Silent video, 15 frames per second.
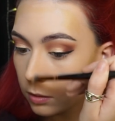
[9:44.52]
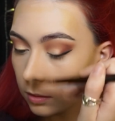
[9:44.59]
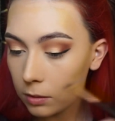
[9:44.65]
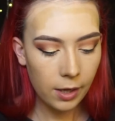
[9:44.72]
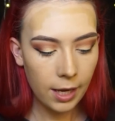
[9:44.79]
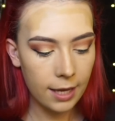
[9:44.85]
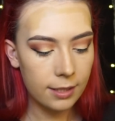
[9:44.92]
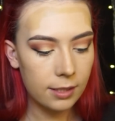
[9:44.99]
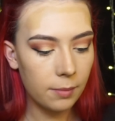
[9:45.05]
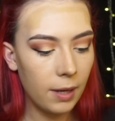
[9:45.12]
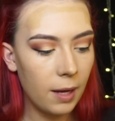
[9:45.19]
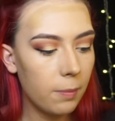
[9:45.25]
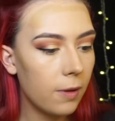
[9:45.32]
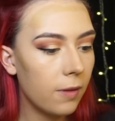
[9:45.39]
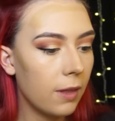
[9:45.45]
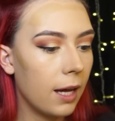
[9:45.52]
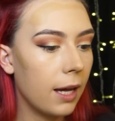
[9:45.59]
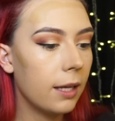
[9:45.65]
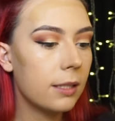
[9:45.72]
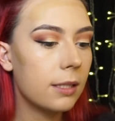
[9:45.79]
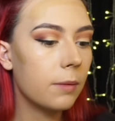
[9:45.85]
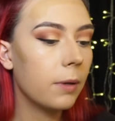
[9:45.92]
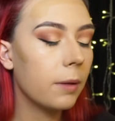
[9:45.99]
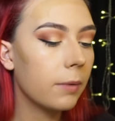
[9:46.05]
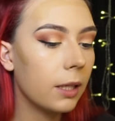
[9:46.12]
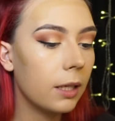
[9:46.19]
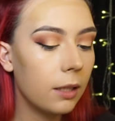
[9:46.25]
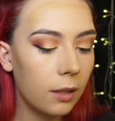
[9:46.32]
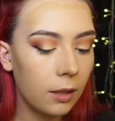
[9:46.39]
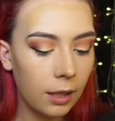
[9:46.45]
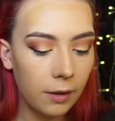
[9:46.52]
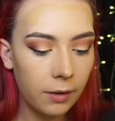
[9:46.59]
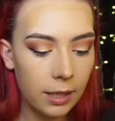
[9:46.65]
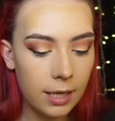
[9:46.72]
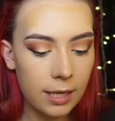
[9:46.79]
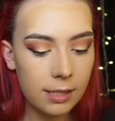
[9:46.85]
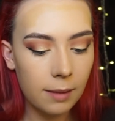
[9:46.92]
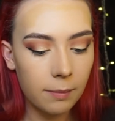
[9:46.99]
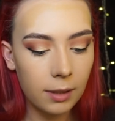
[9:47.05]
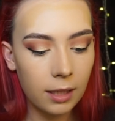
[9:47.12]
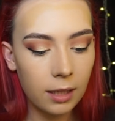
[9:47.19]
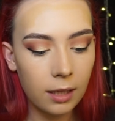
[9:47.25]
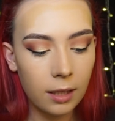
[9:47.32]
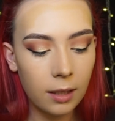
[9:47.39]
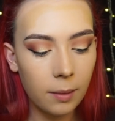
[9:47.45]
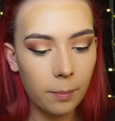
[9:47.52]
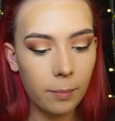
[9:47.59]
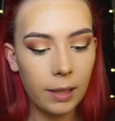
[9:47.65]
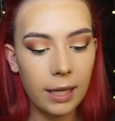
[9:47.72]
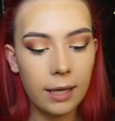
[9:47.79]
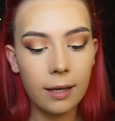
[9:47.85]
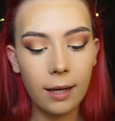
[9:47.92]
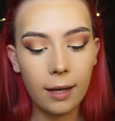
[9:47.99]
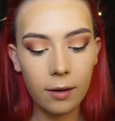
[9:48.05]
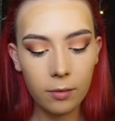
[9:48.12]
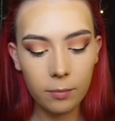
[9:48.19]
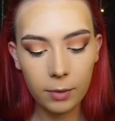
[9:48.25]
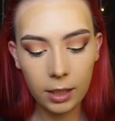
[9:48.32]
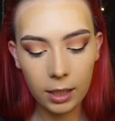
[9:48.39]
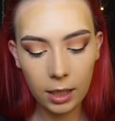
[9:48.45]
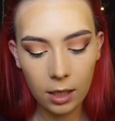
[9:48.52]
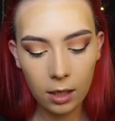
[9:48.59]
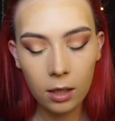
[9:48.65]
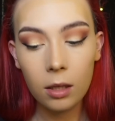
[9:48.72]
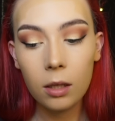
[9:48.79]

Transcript: Okay, so I'm happy with that. So what I'm going to do now is I'm going to blend out my